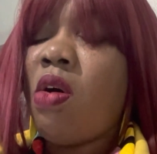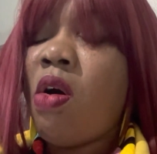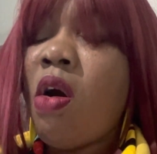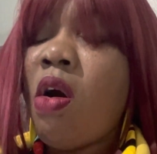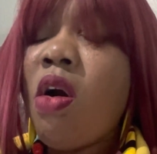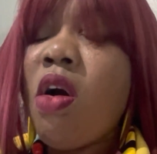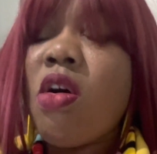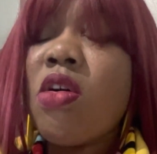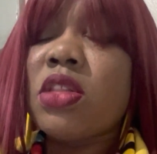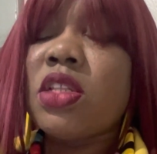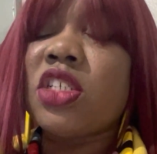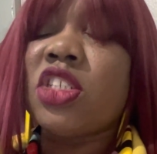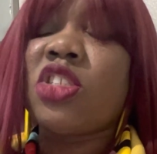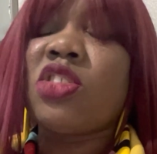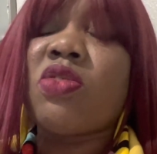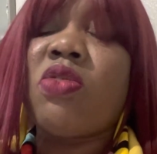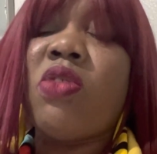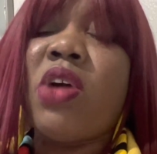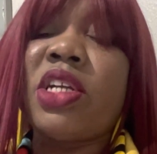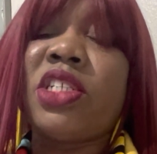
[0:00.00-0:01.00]
or the
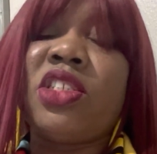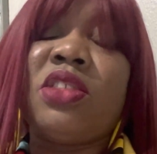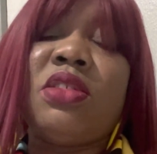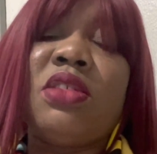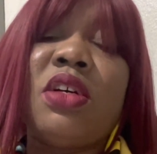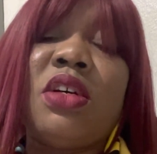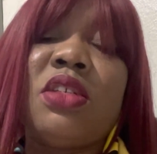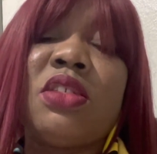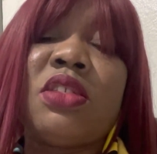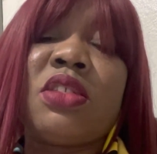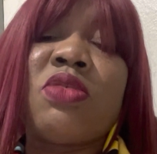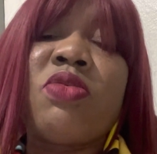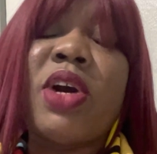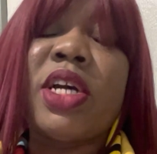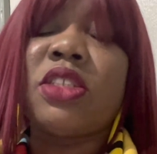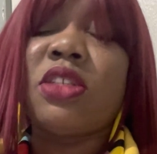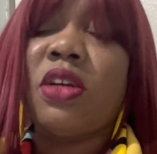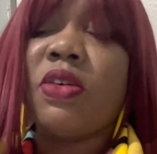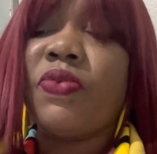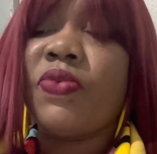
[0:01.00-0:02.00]

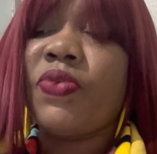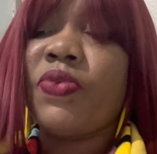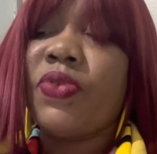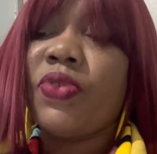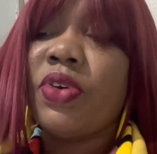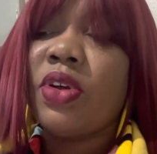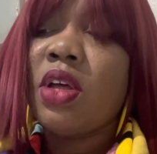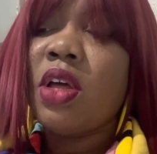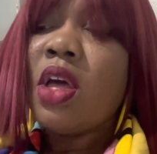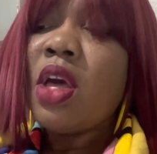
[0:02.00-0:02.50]
scratch off.